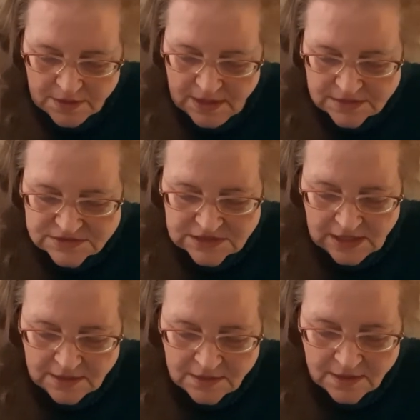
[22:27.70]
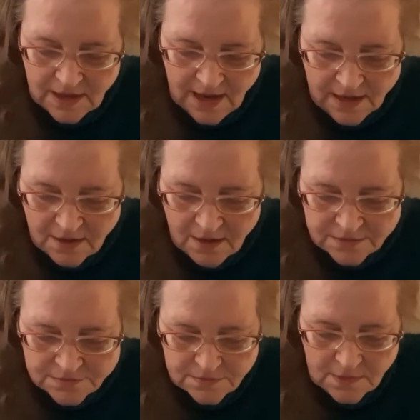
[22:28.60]
insane hang on
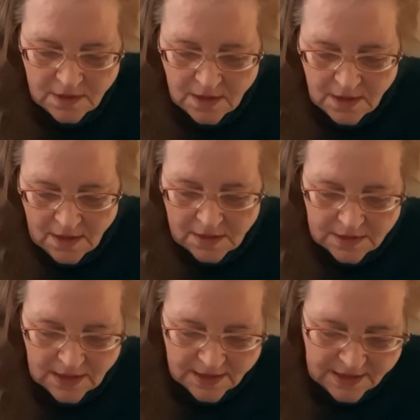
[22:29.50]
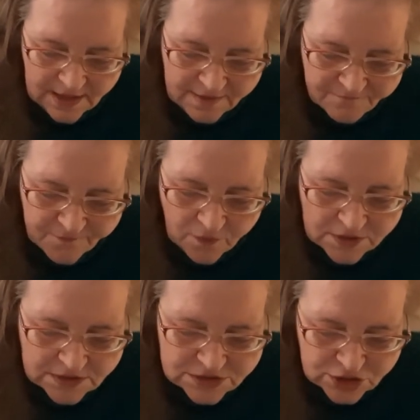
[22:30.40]
Gotta get it
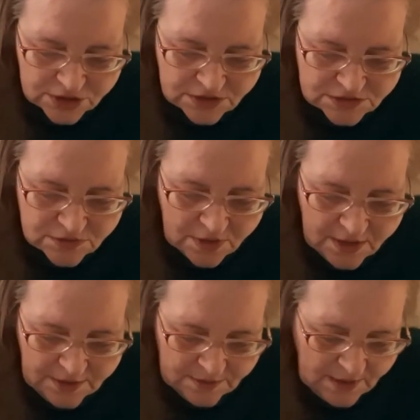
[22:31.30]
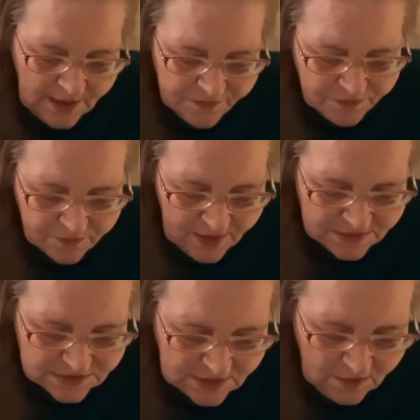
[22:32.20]
folded just right. I got
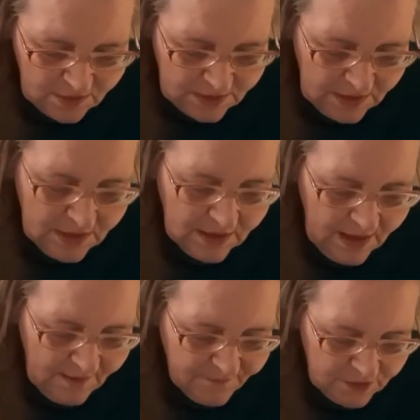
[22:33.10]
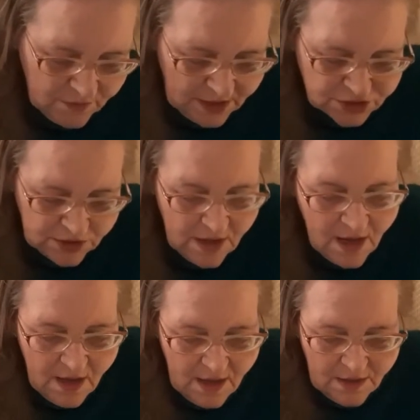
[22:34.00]
threads going in every direction.
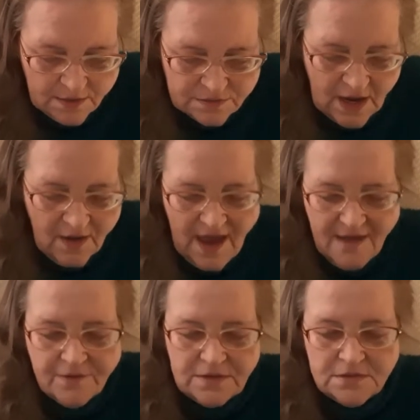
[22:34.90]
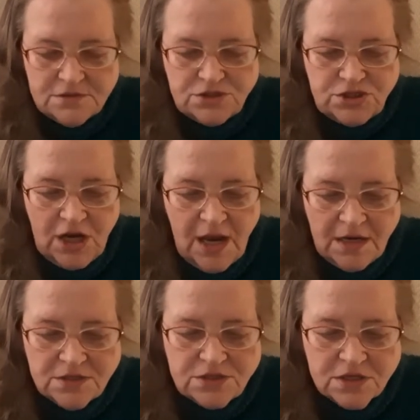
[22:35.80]
Now I haven't
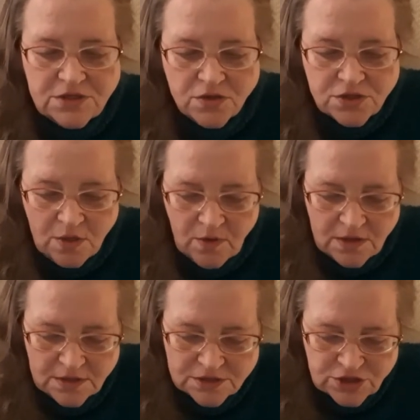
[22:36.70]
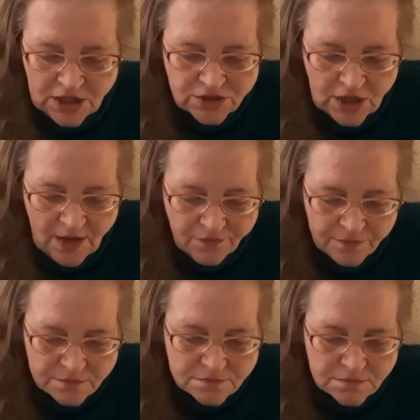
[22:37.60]
changed. I told you I wanted to change out
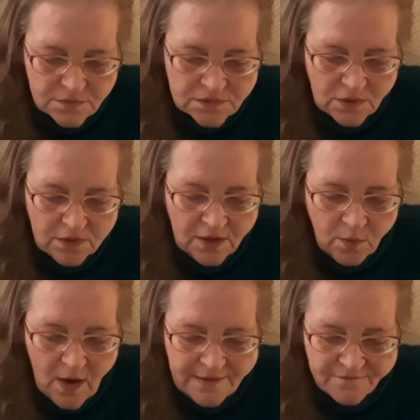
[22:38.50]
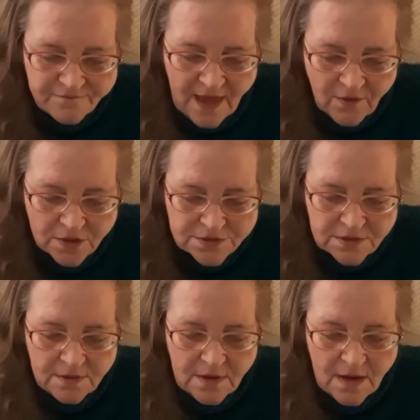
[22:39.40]
the little white flowers.
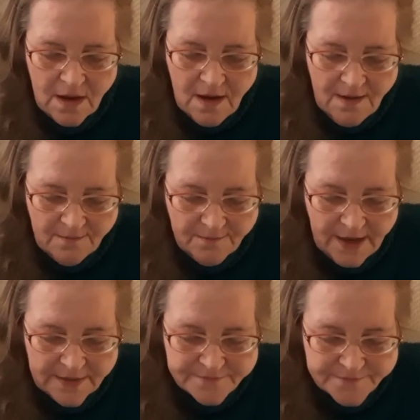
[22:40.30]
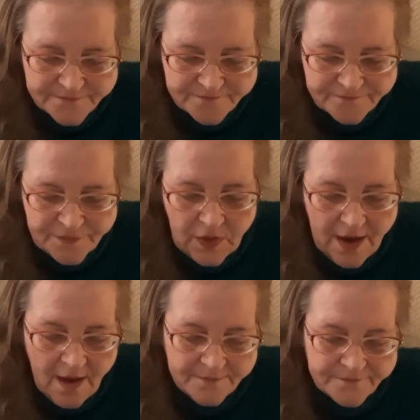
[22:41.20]
But,
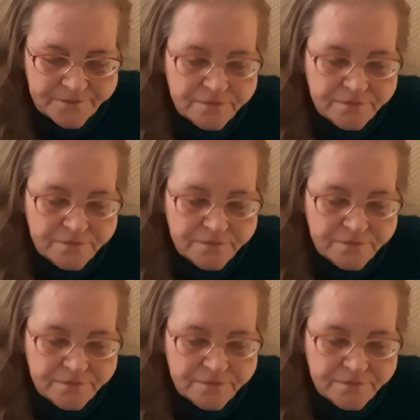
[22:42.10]
yeah.